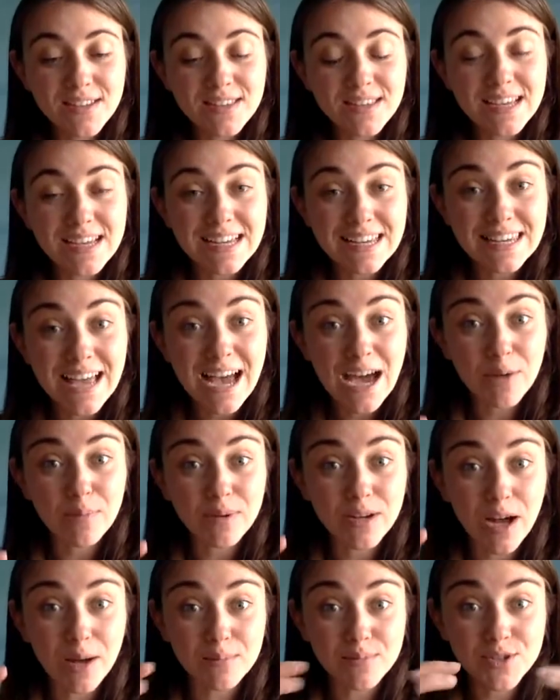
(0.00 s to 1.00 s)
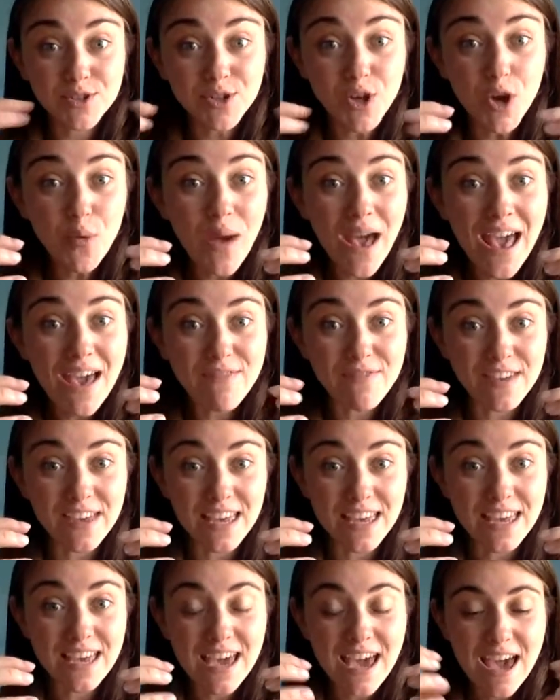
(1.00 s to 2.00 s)
the cloud becomes so
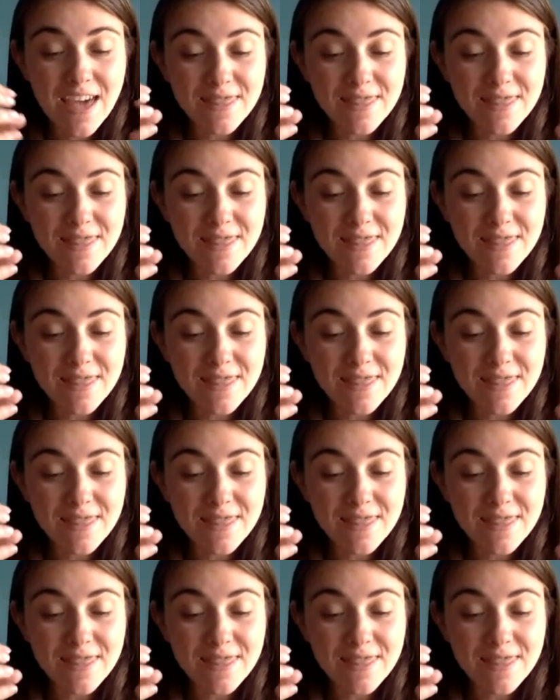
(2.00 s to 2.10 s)
heavy